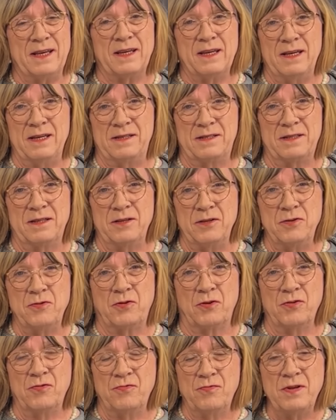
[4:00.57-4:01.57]
is that you
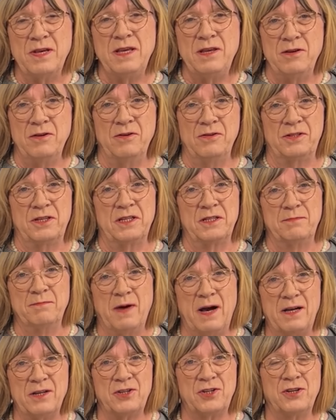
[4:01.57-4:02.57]
can reuse as
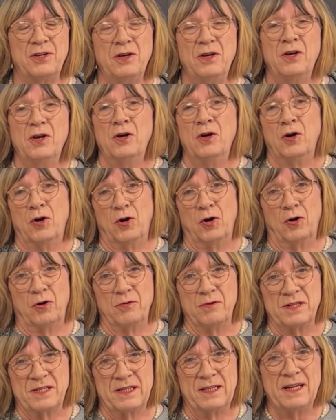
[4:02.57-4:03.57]
much or
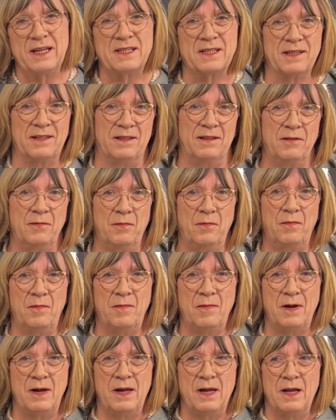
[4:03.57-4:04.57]
as little
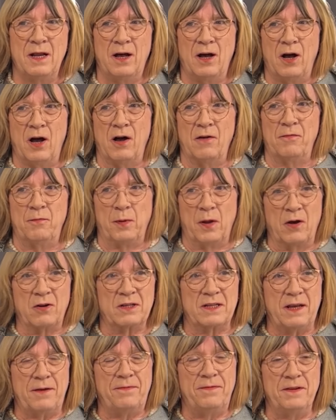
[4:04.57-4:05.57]
of block
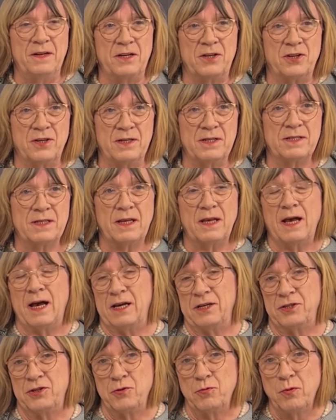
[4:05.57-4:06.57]
definitions
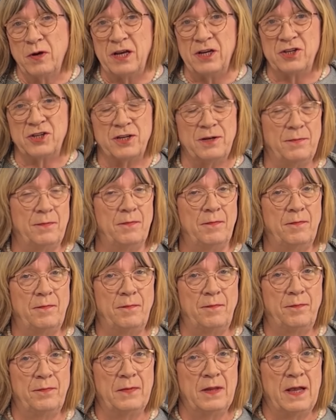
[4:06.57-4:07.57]
as you wish,
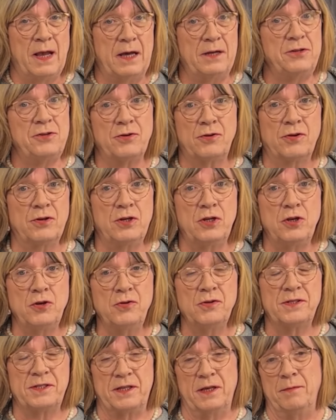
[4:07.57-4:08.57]
and you can
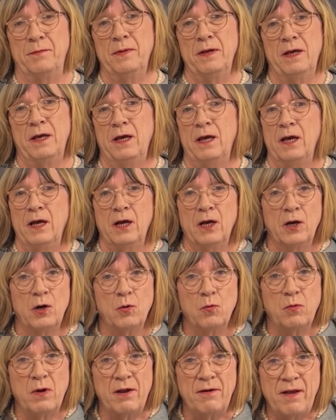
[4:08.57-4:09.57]
use them
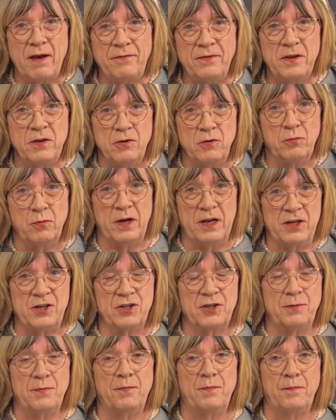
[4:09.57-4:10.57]
wherever you wish.